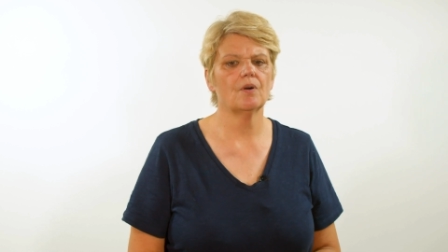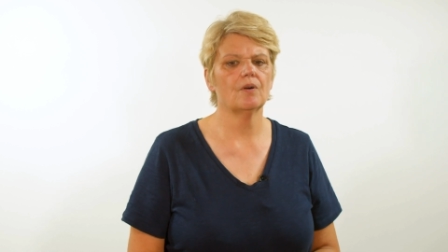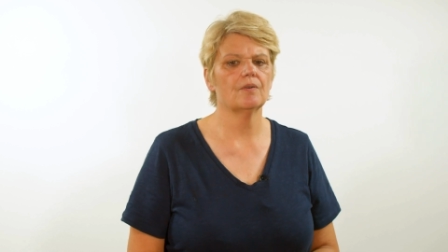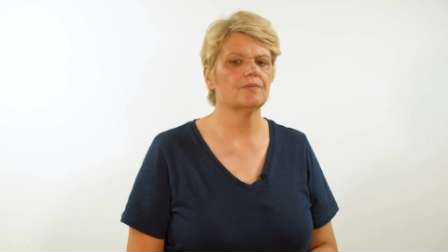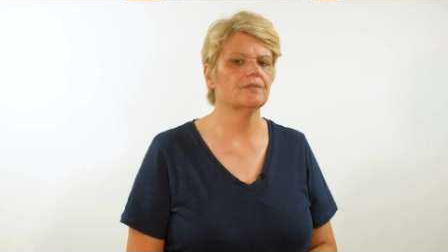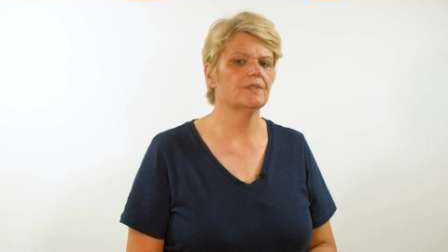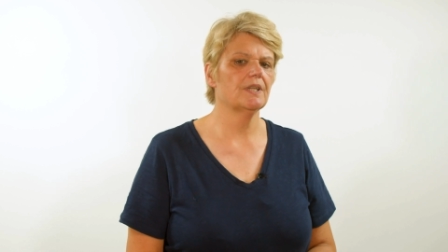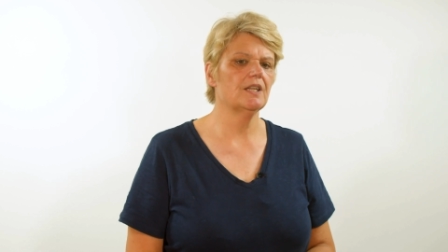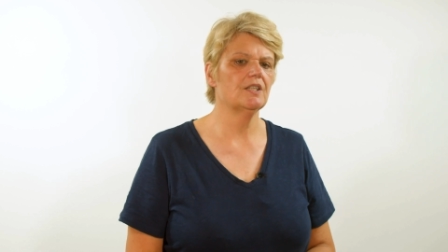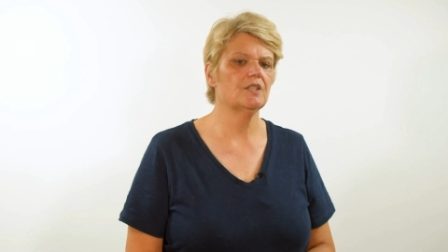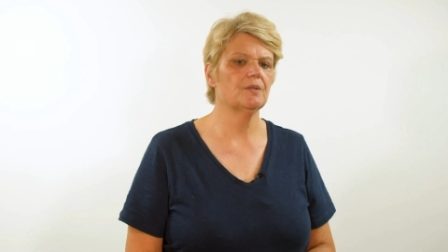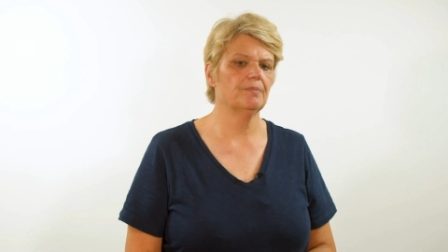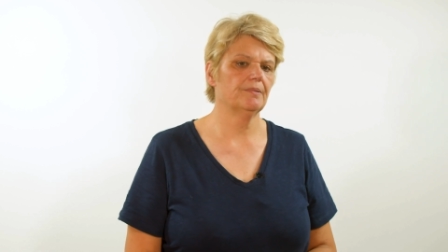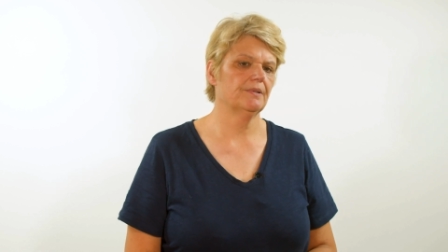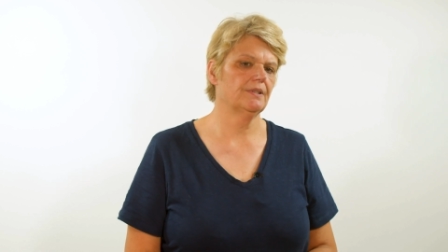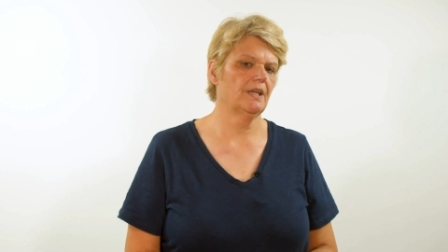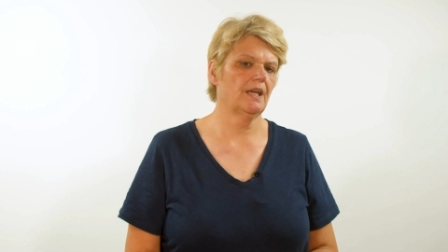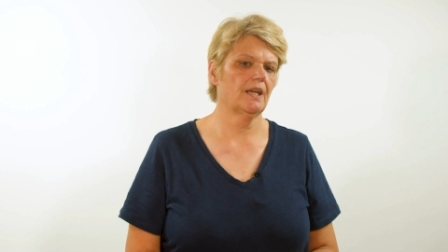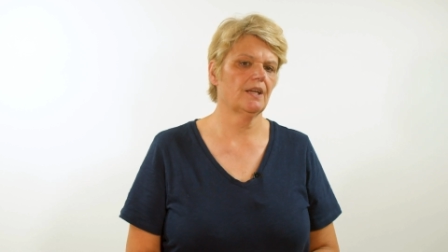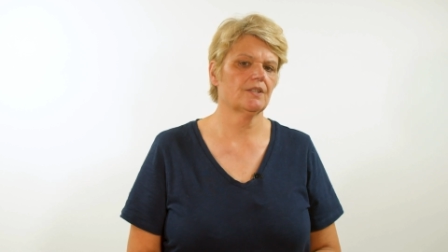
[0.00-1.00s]
of data
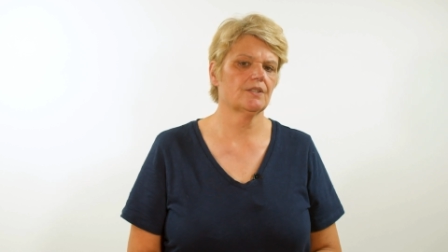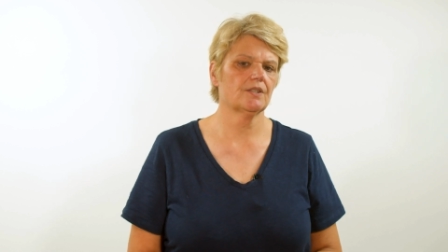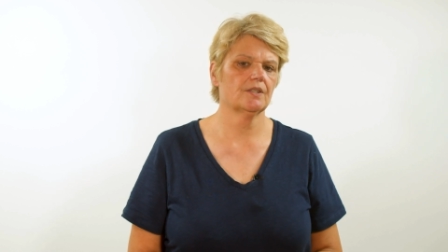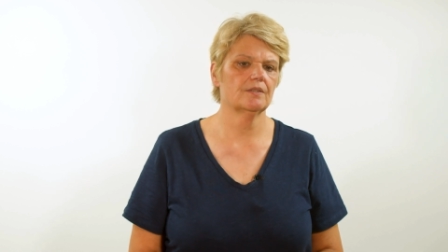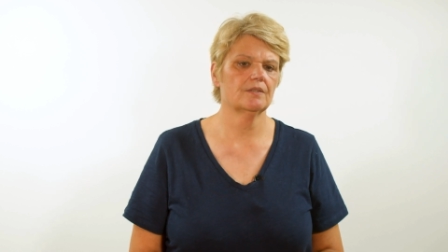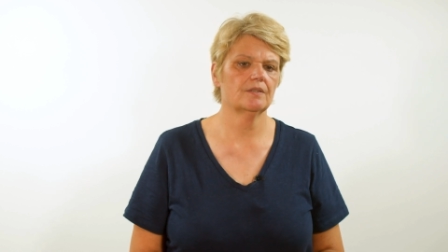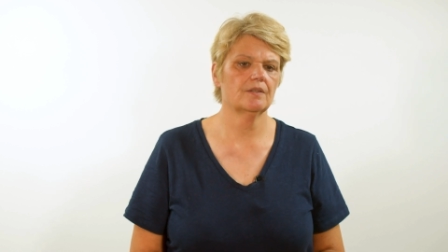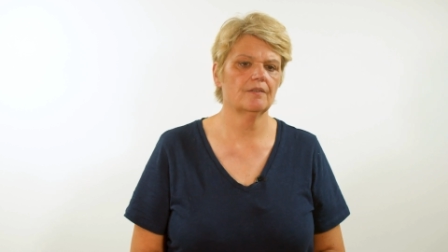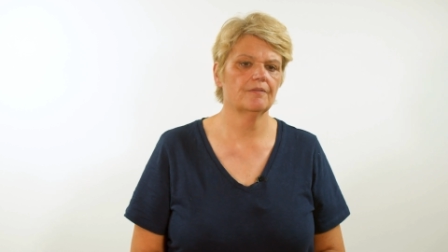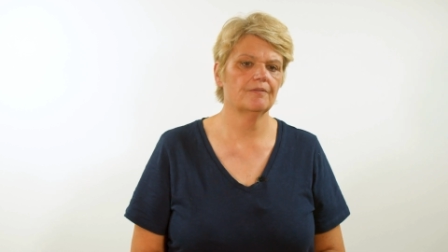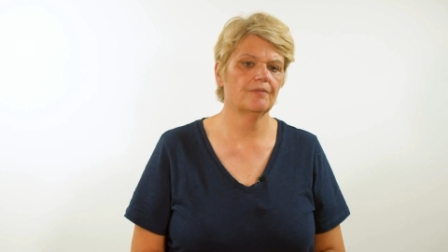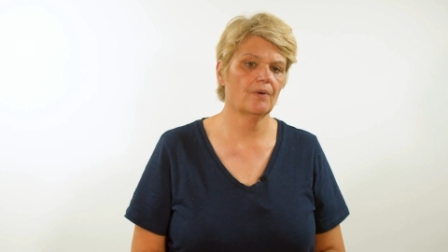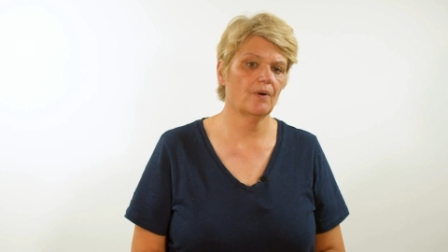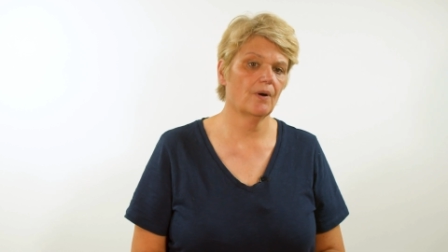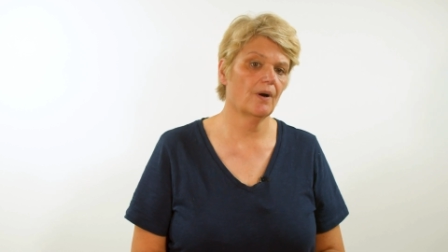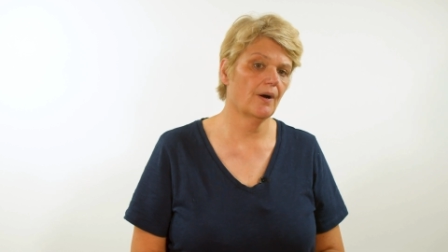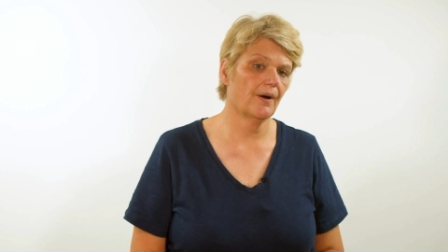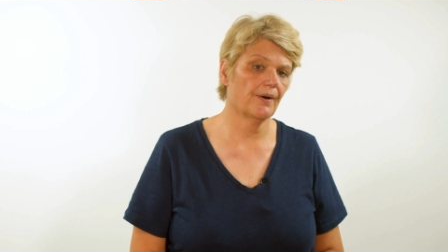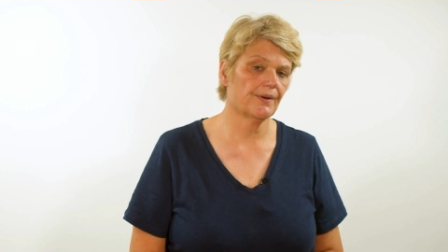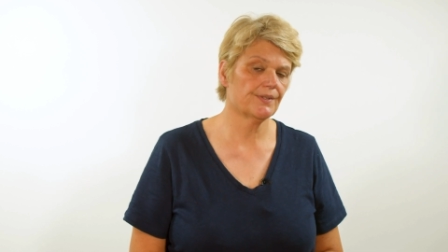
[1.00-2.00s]
protection
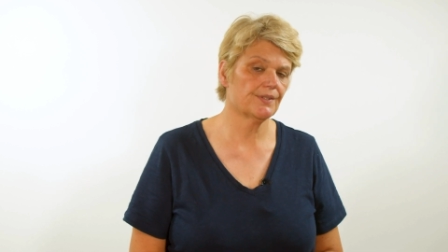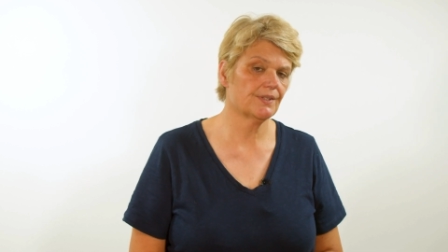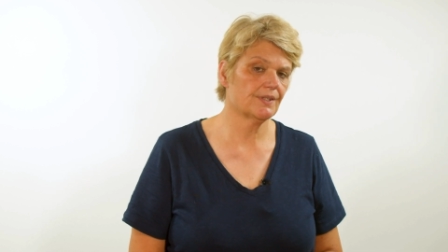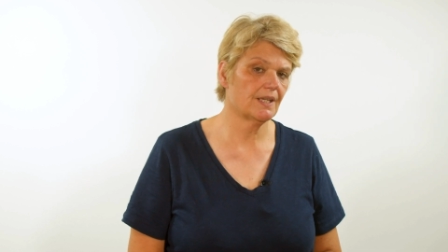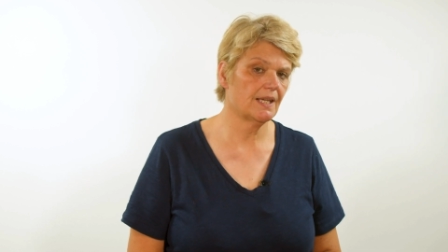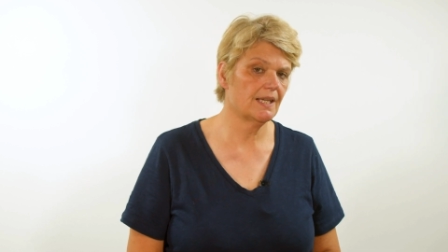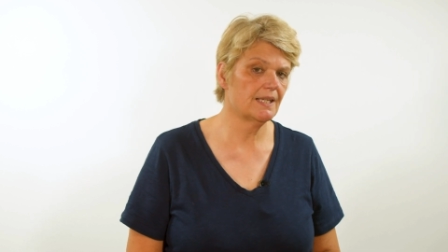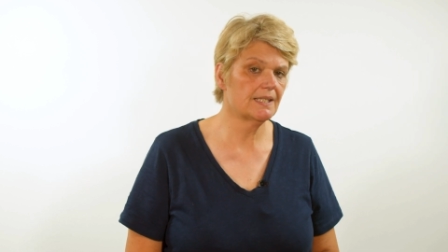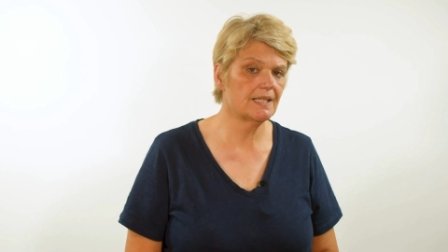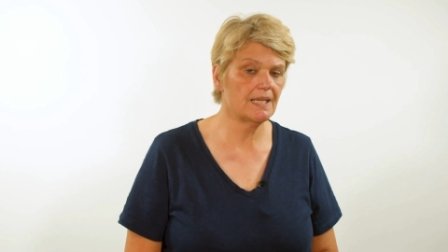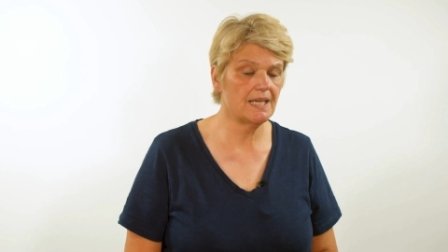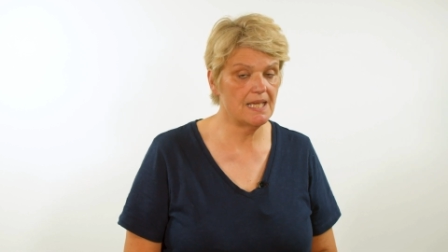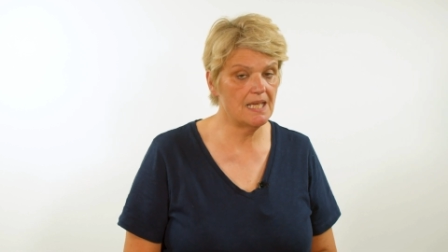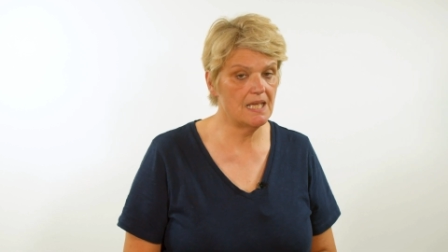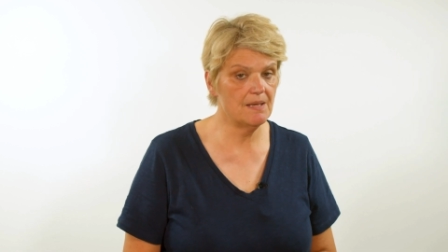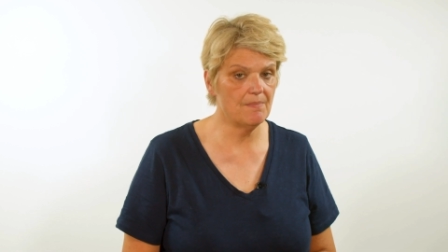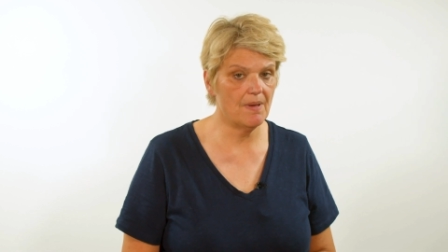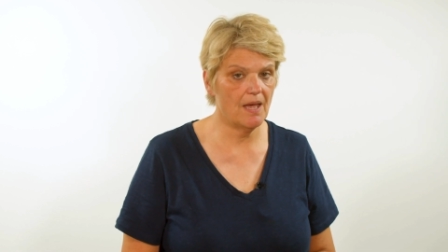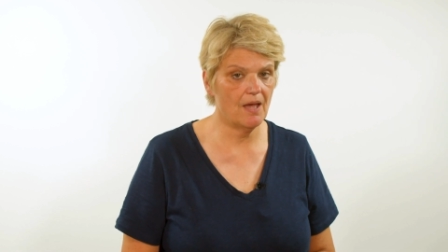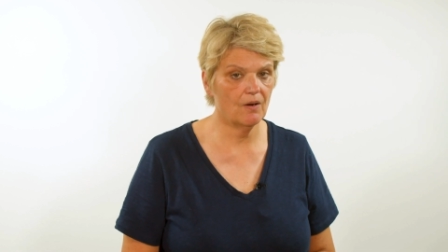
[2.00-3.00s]
for us is
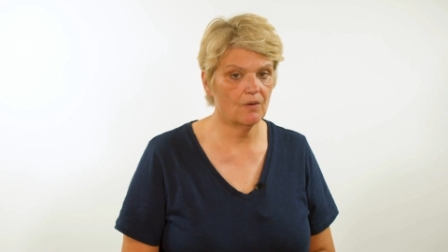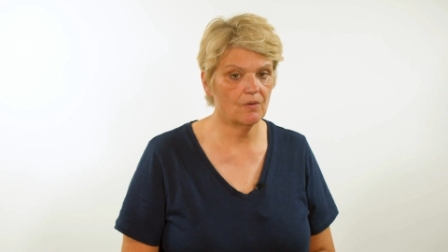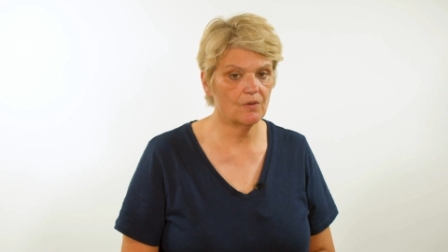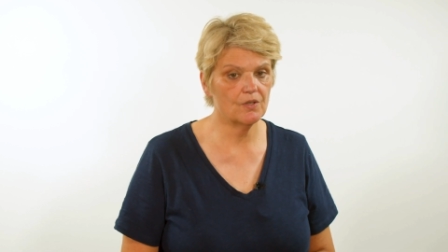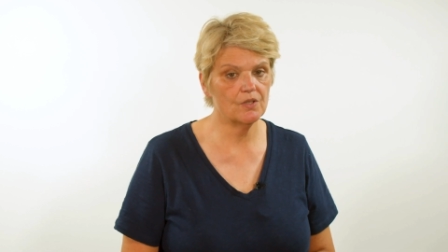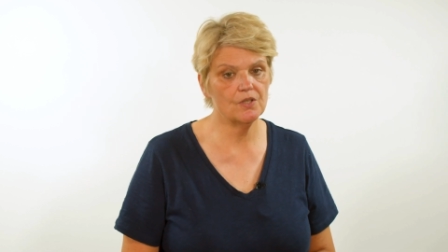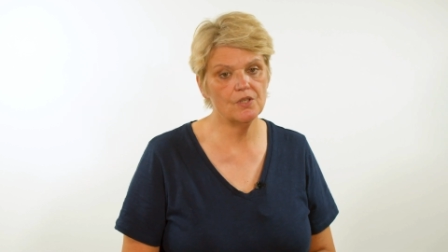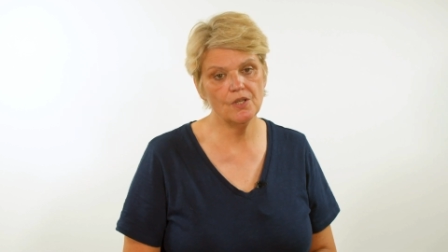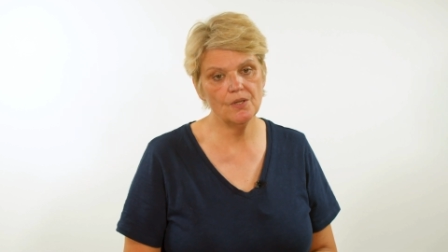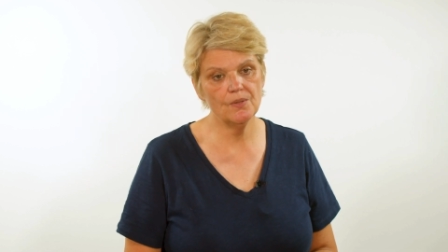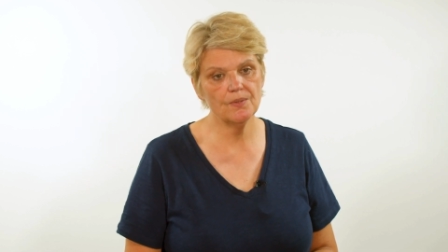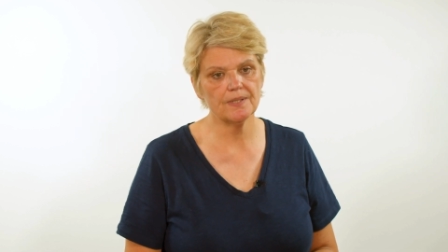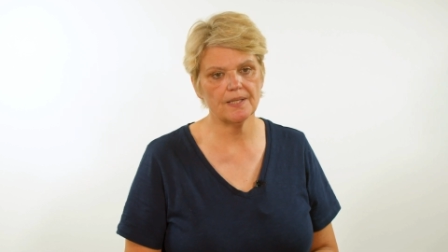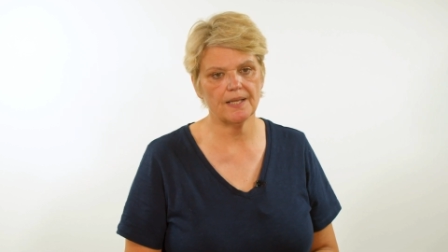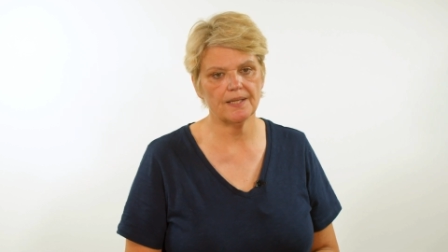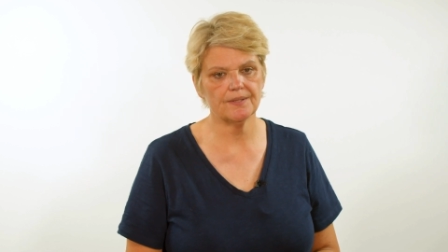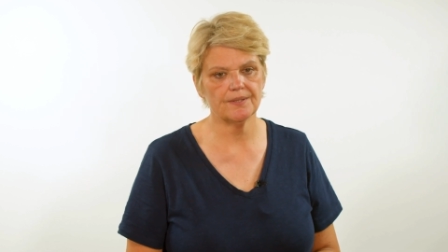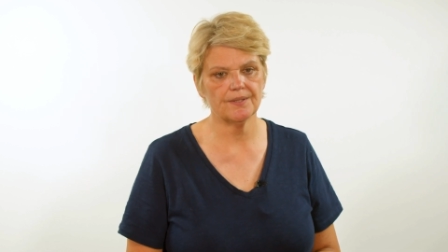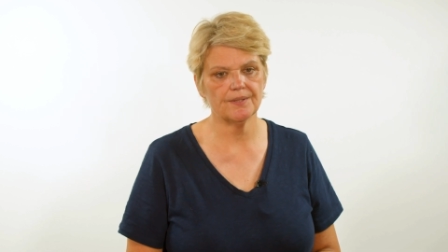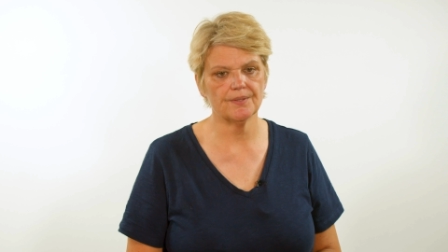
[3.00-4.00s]
email
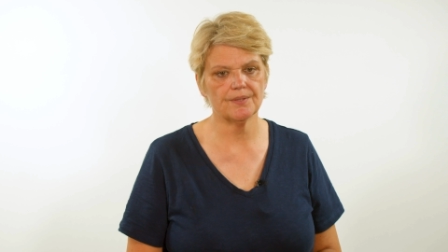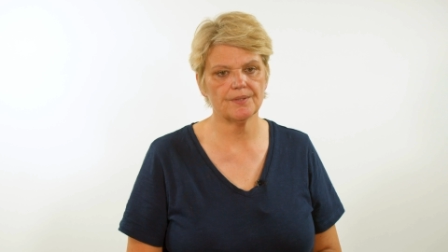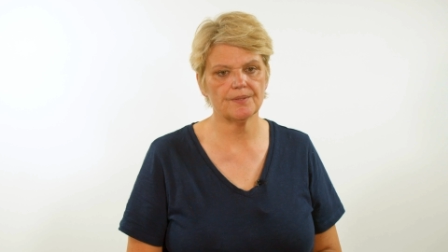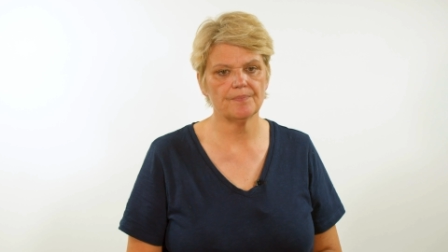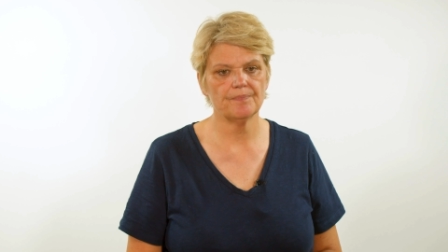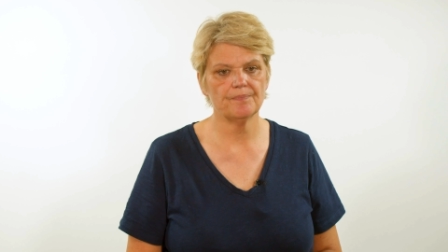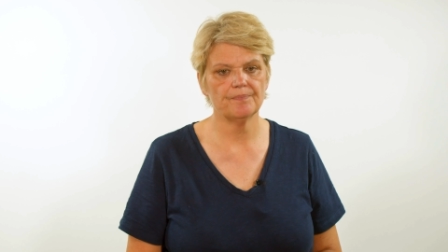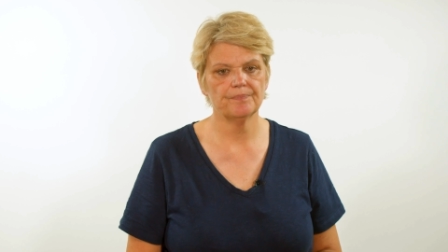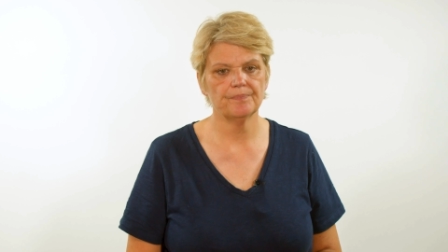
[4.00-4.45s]
newsletters.